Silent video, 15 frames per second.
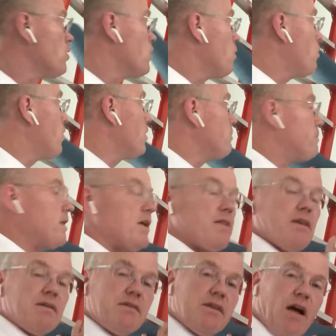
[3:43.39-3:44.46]
will be in the
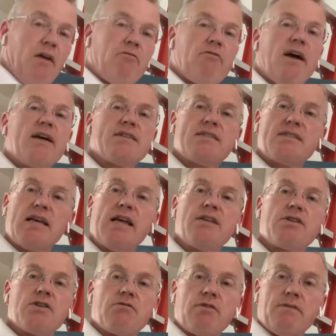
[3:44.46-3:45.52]
direct
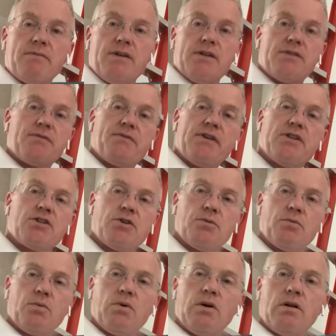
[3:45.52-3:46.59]
center of this feature
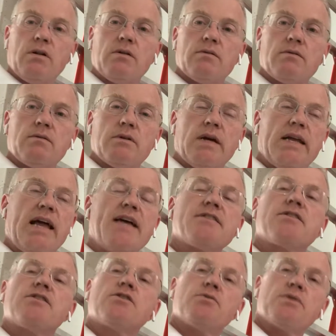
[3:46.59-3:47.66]
wall. It has to
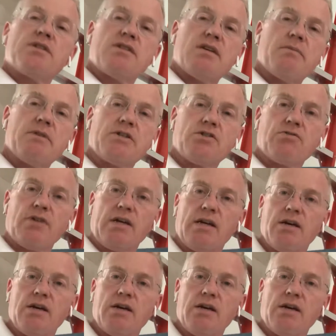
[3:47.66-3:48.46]
do with symmetry.